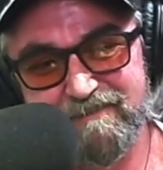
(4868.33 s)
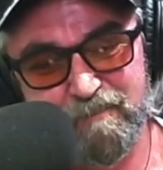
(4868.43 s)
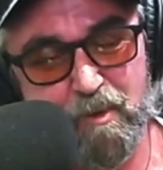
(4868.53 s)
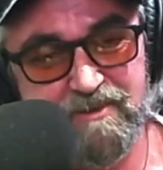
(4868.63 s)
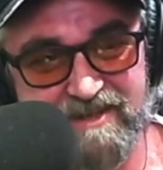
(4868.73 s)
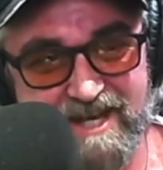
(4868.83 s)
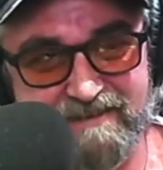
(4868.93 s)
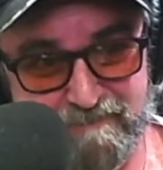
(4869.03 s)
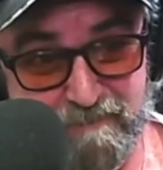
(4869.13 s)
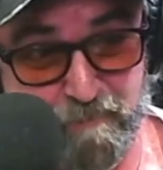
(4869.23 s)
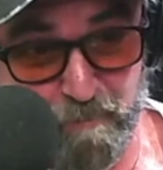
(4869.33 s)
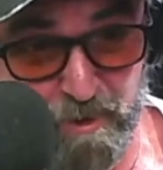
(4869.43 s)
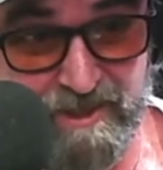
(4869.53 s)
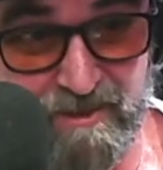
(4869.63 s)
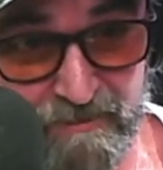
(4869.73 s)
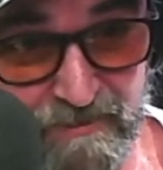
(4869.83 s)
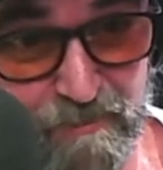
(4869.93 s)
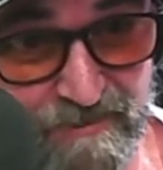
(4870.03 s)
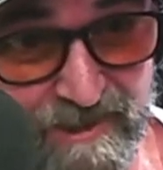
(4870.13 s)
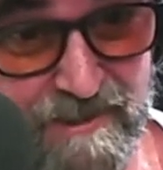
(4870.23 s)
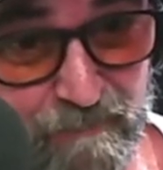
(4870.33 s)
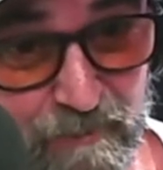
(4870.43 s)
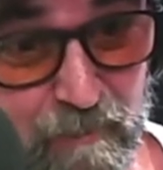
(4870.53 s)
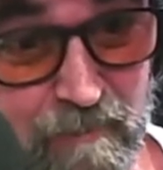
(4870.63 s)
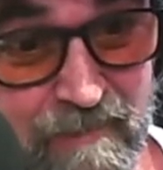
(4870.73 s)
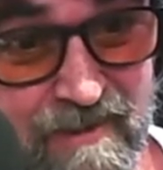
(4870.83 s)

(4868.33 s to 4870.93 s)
was that working on a Scorsese film?